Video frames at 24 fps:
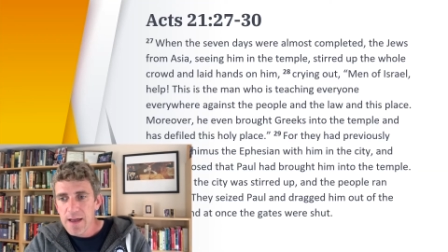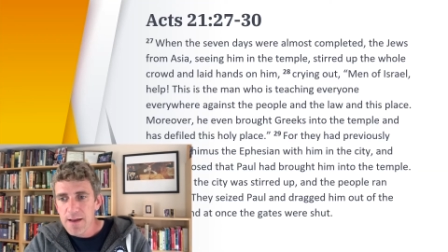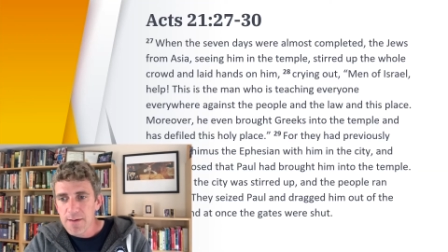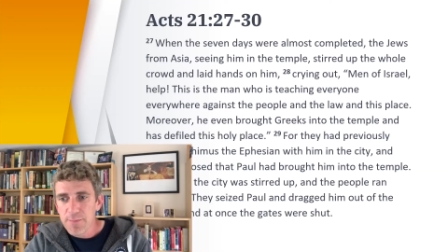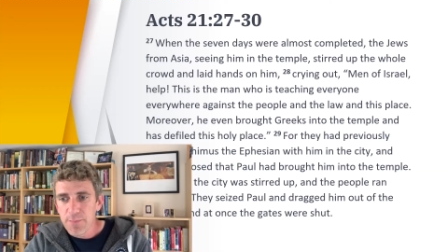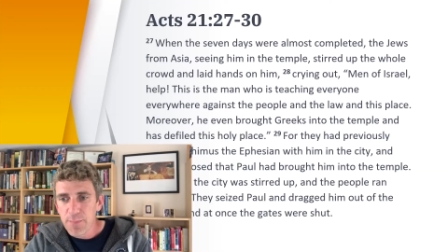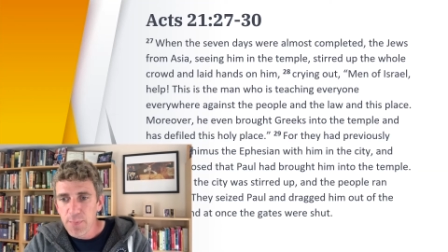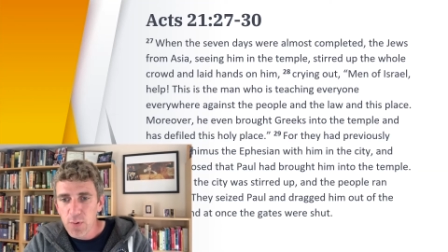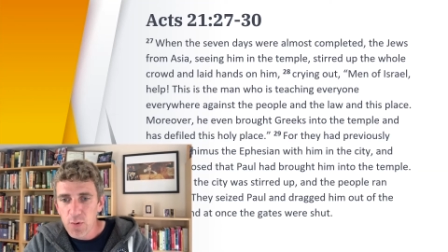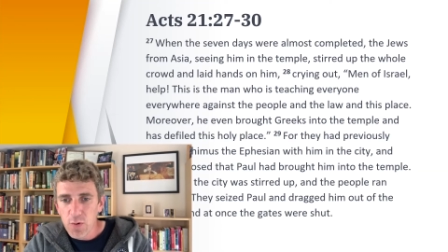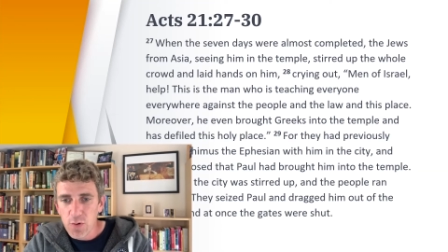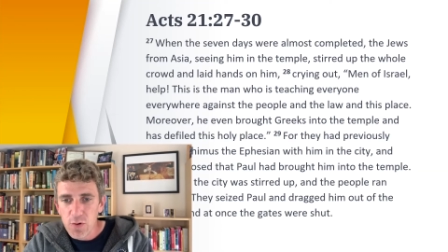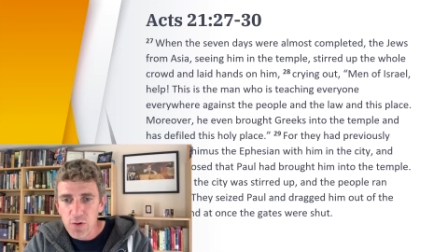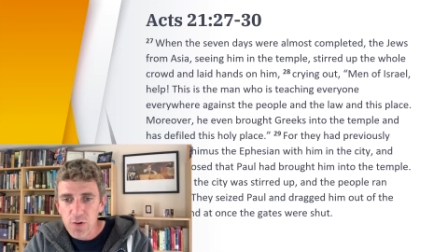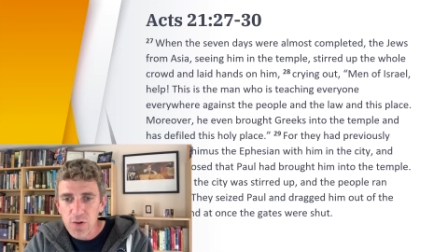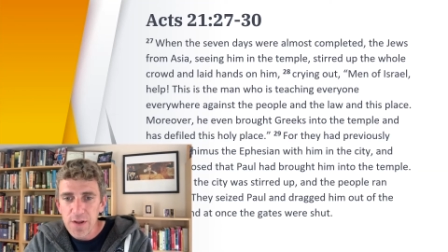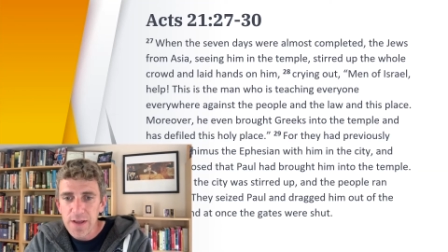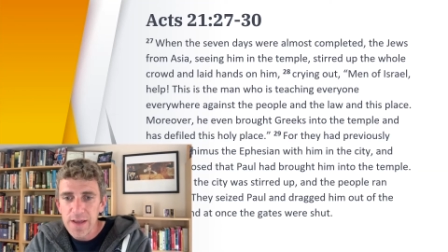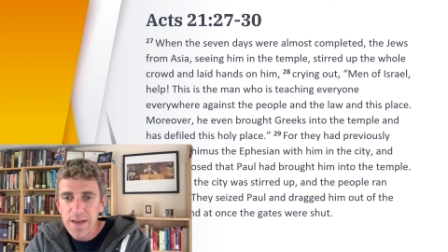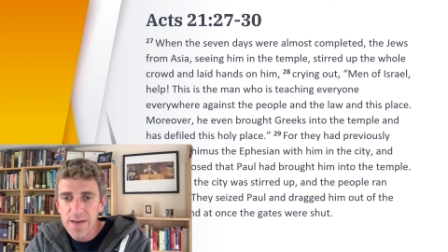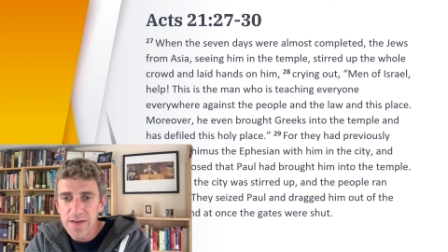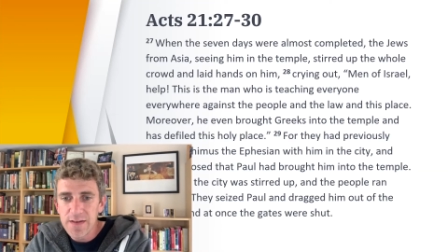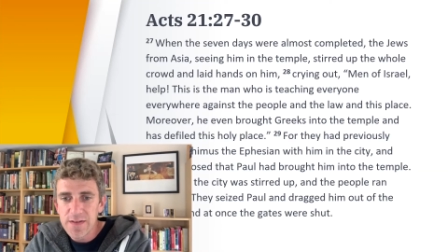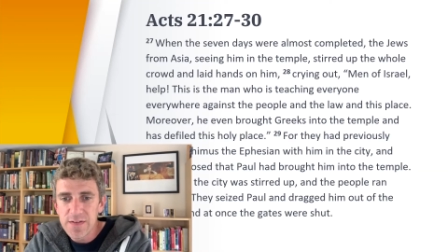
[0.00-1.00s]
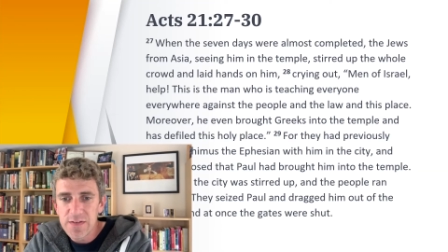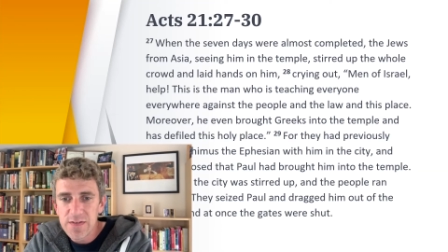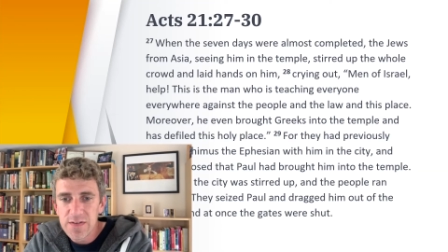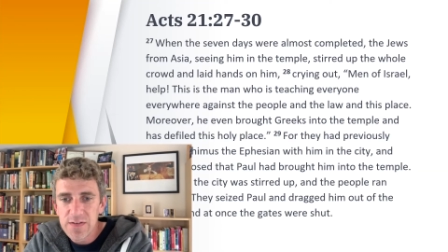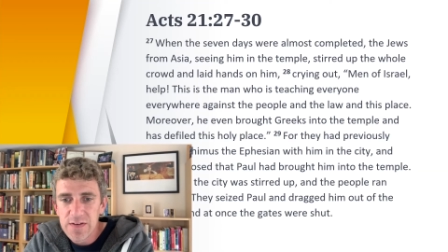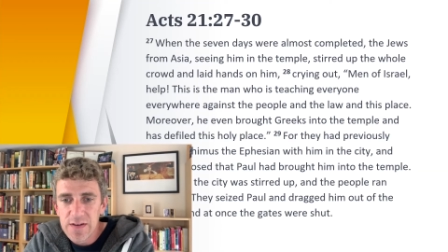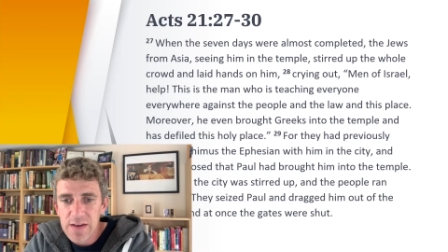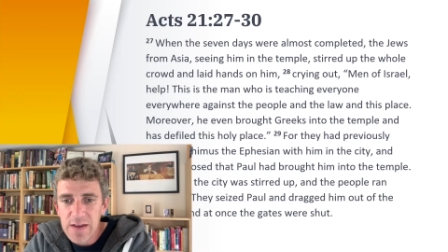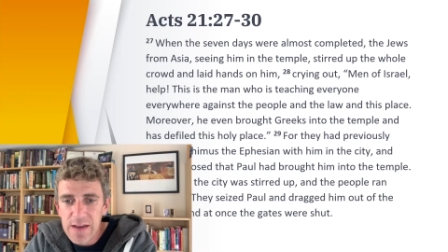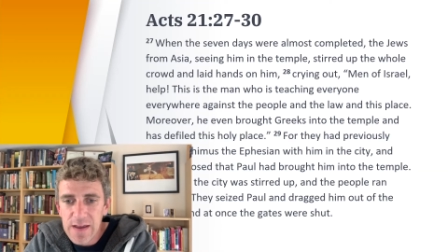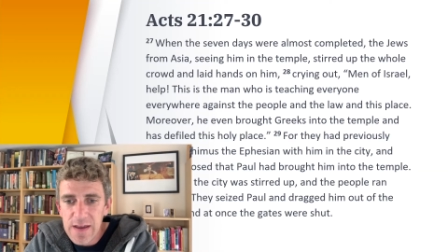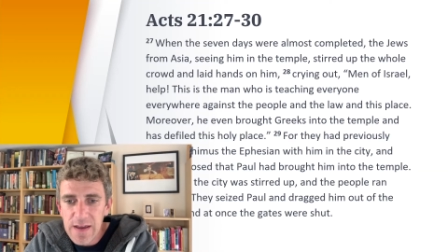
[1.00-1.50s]
Paul is
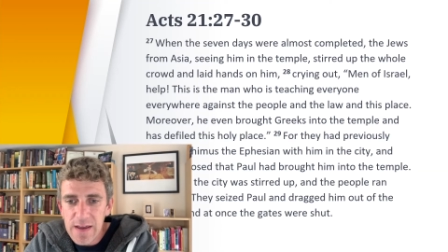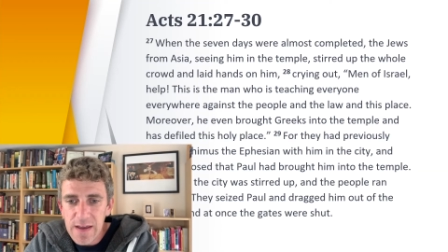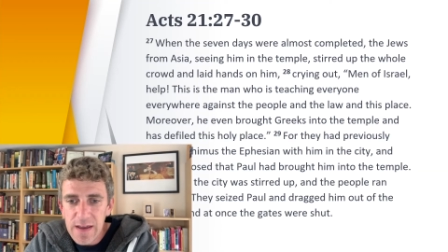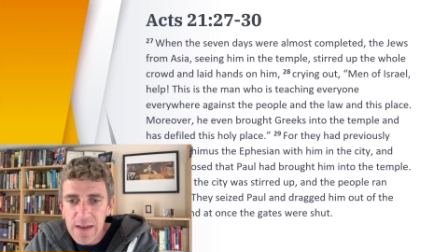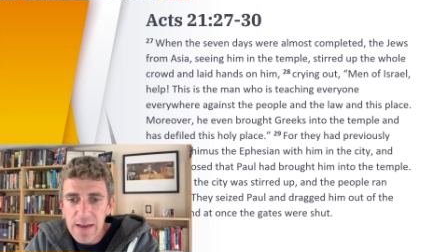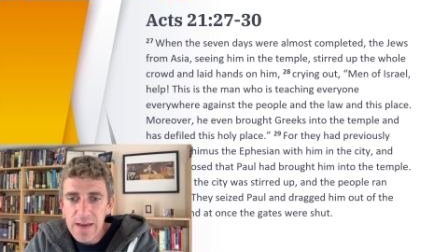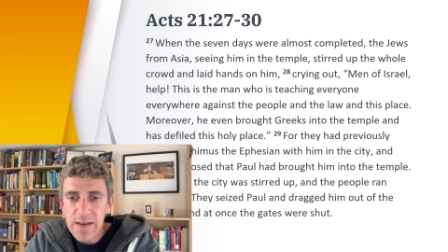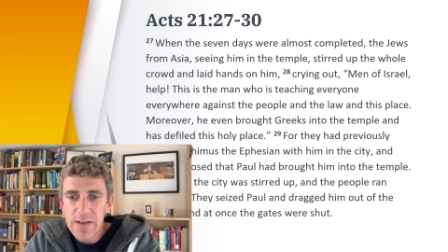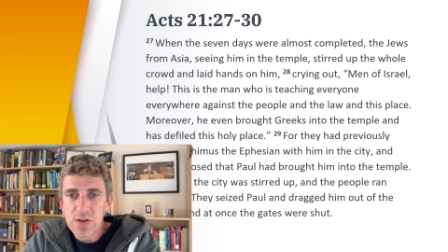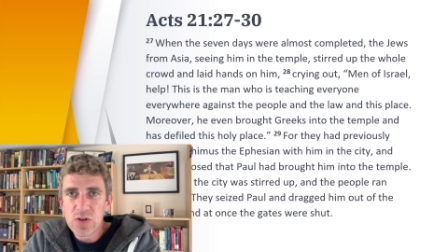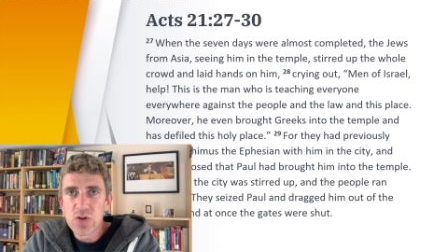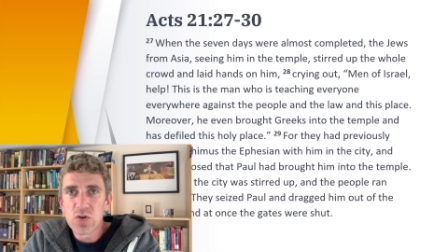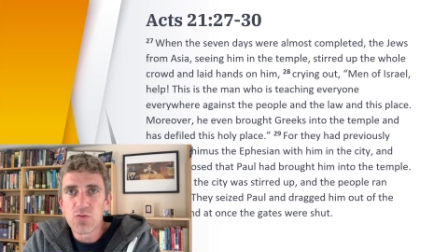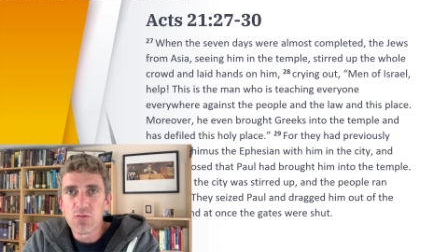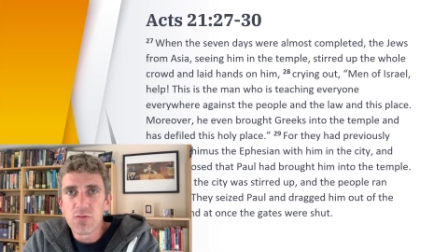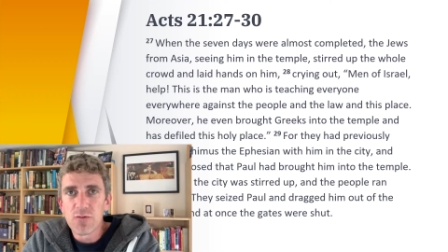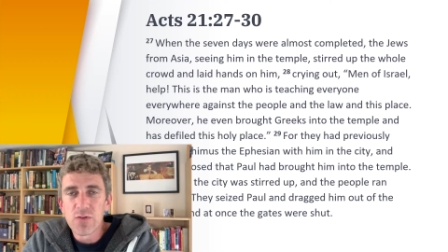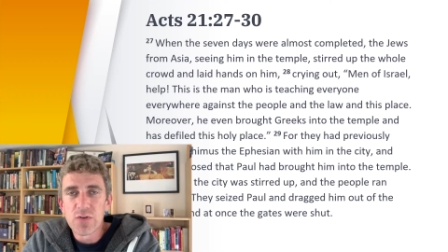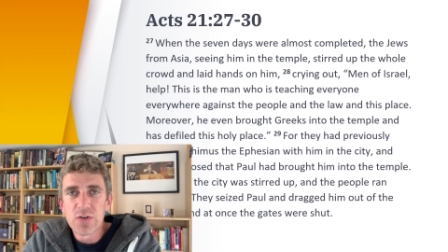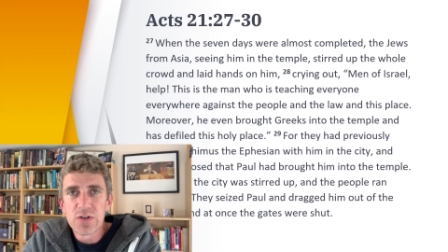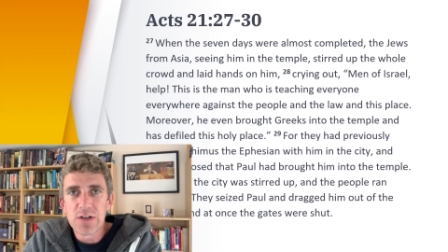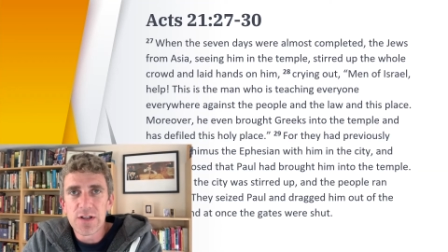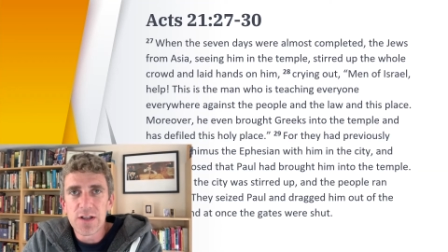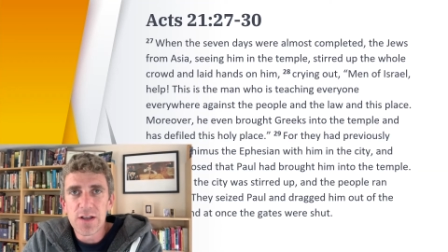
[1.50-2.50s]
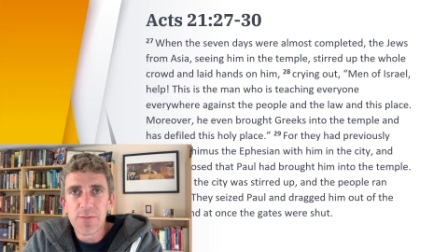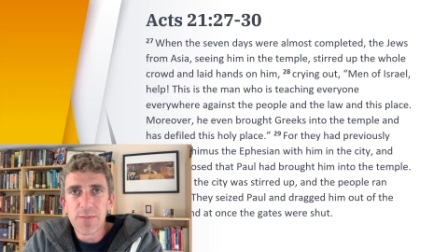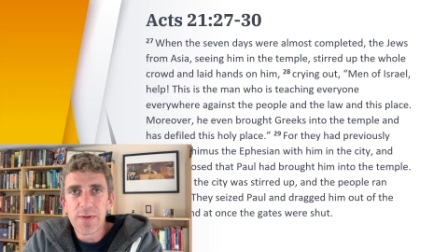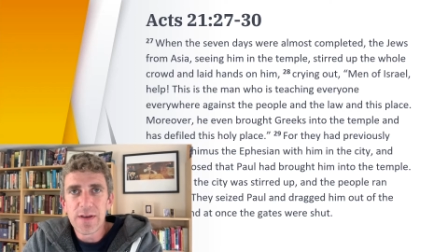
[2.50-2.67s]
in Jerusalem.